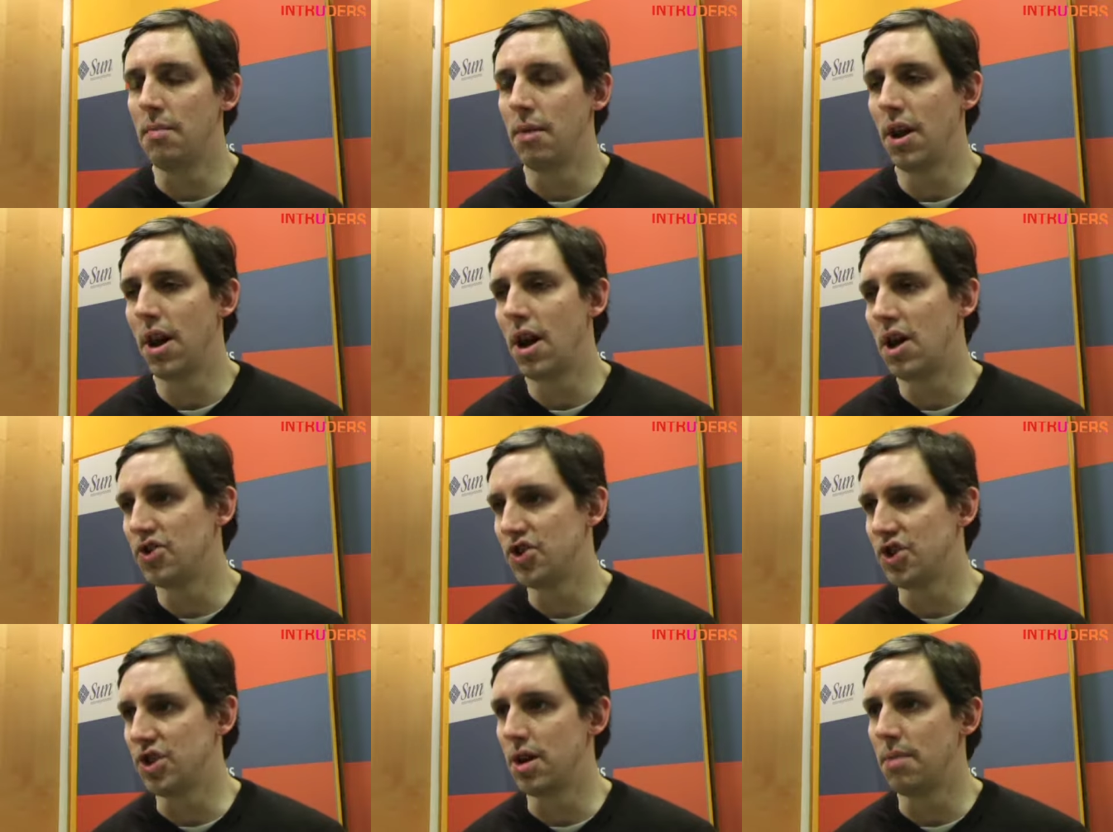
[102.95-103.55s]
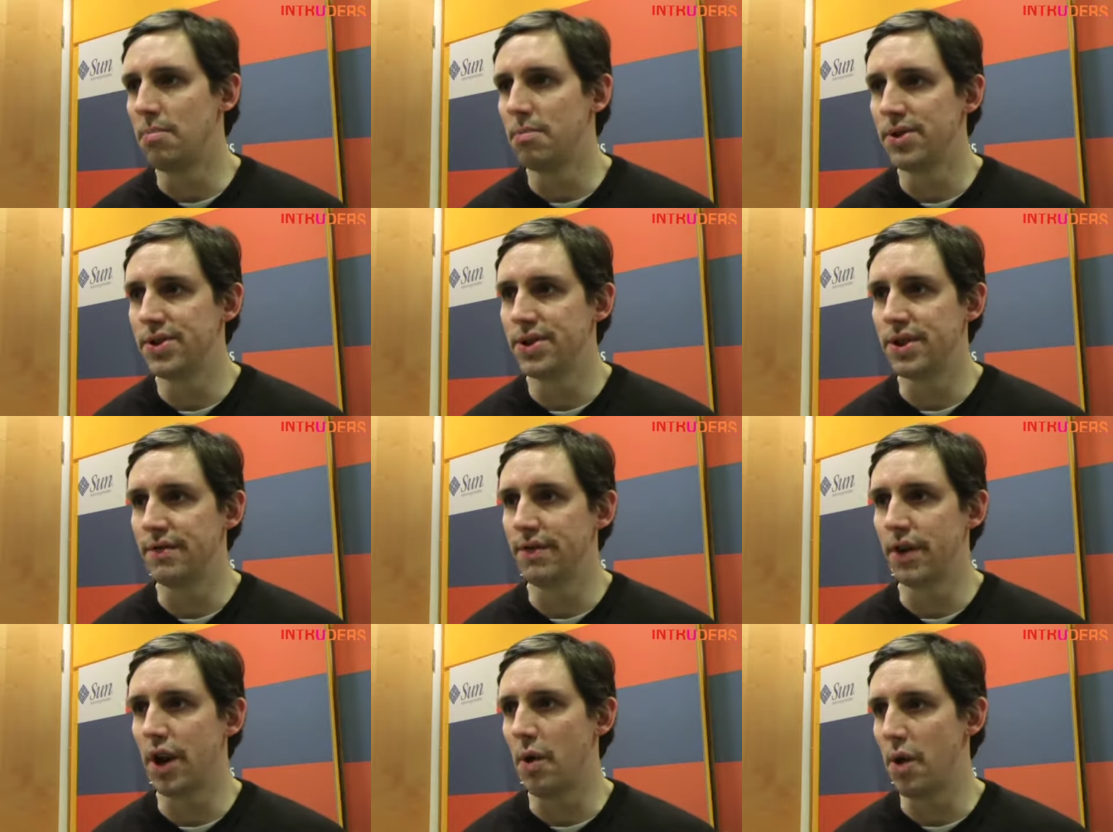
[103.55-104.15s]
larger numbers
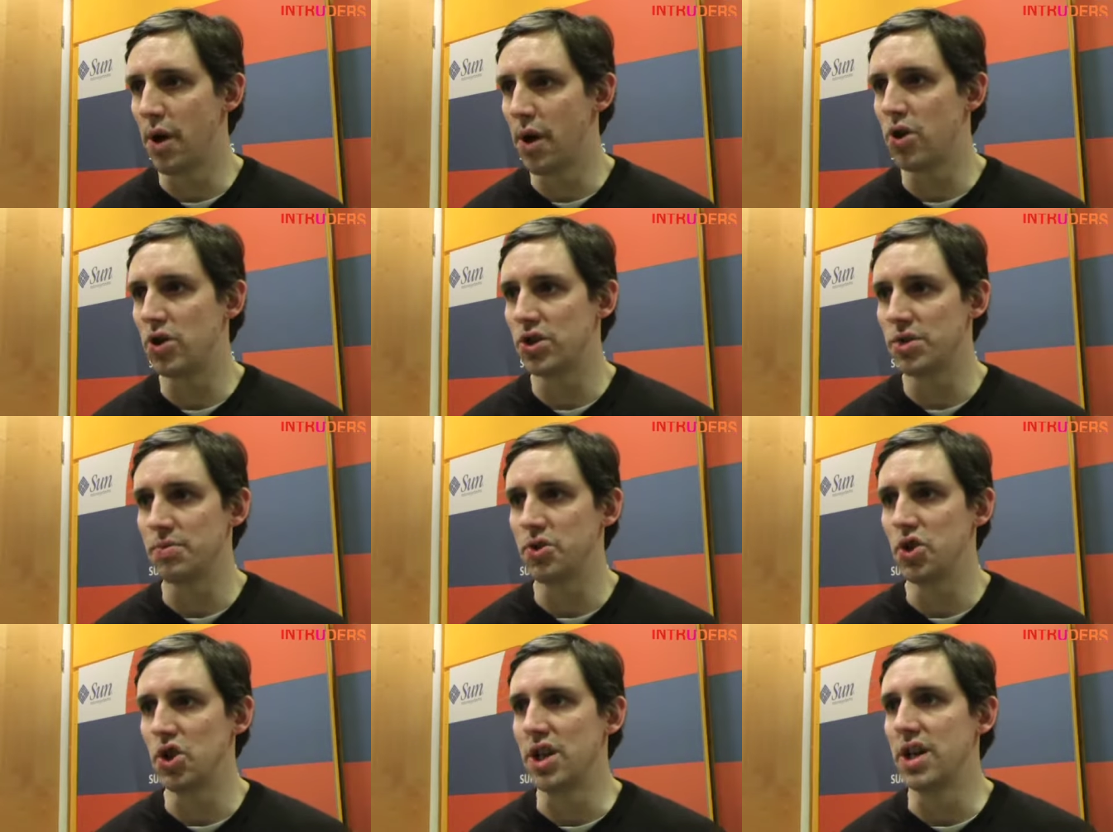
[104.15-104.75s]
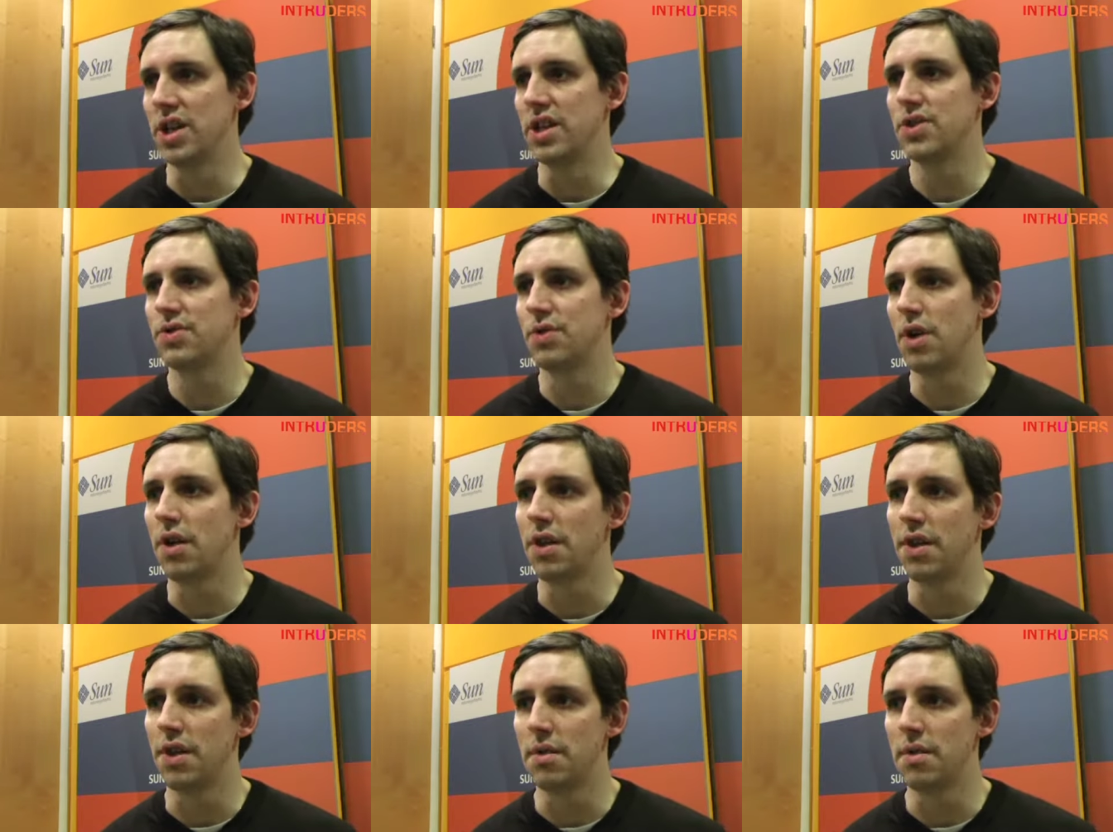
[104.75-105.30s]
of lower cost machines rather